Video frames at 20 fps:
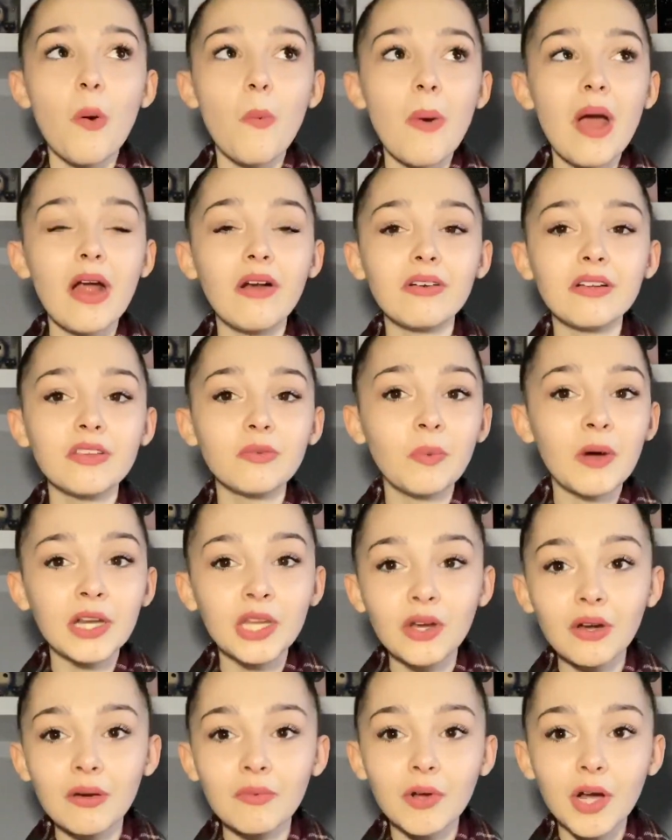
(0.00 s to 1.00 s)
Whereas when
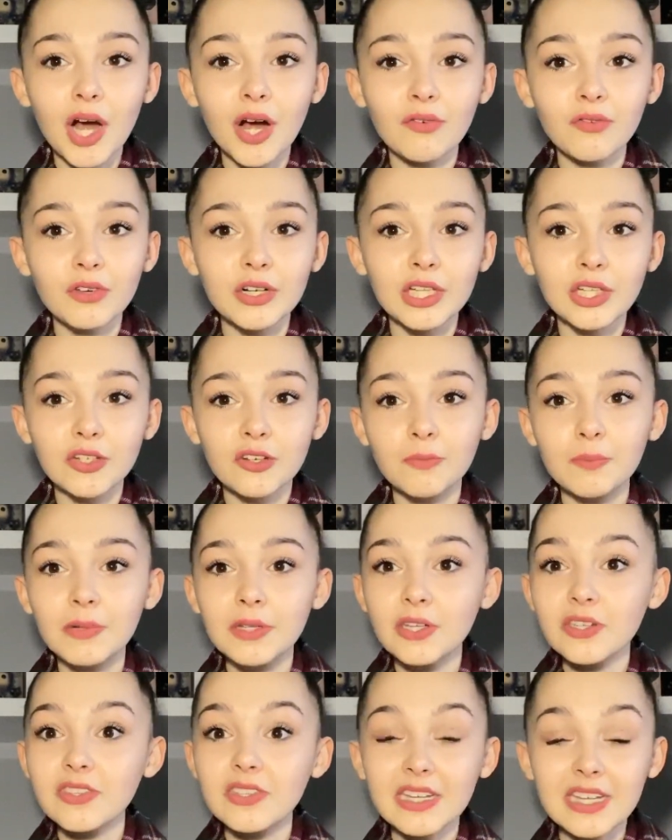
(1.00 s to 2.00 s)
you're in recovery, you should be
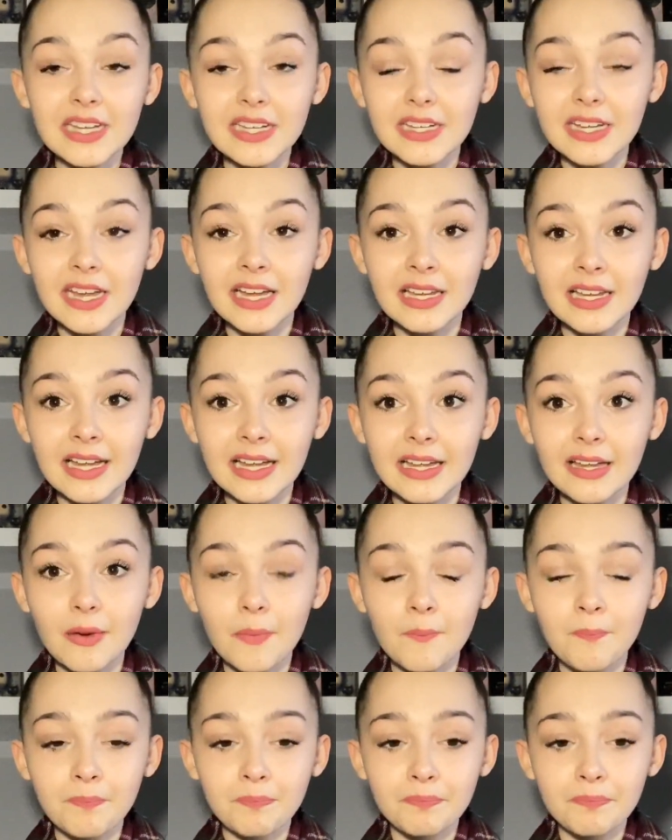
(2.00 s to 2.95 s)
just eating like